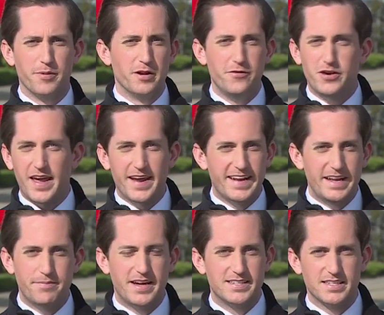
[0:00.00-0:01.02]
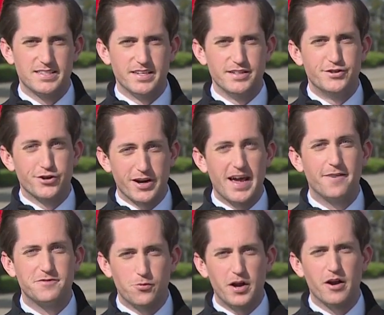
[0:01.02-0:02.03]
but if you can't keep that distance, you're going to
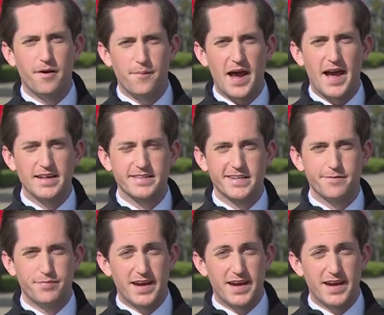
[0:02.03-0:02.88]
have to wear a mask.